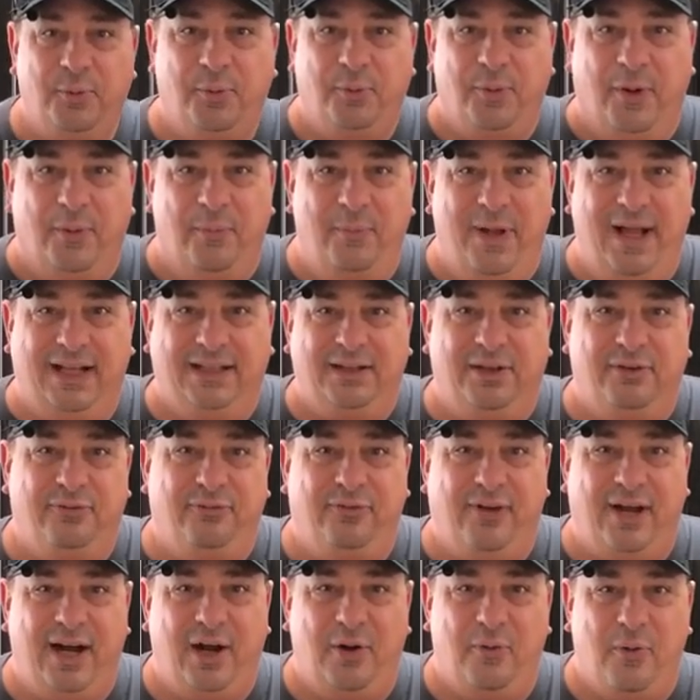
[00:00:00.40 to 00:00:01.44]
Welcome back to the
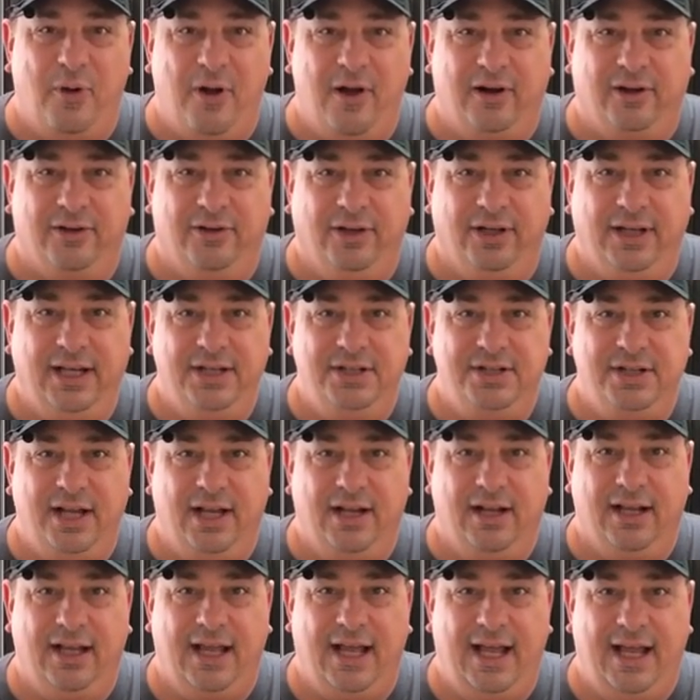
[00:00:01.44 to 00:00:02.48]
Fire and Water Cooking
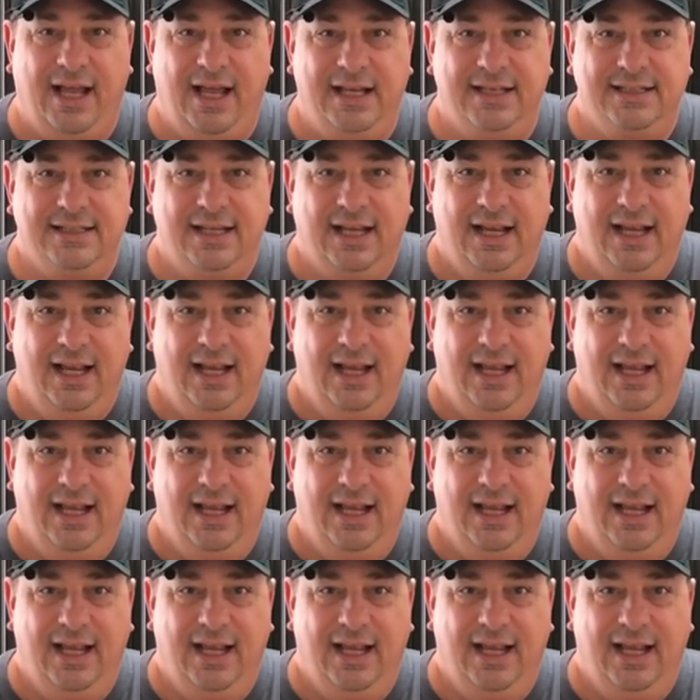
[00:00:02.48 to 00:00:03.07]
Channel, guys.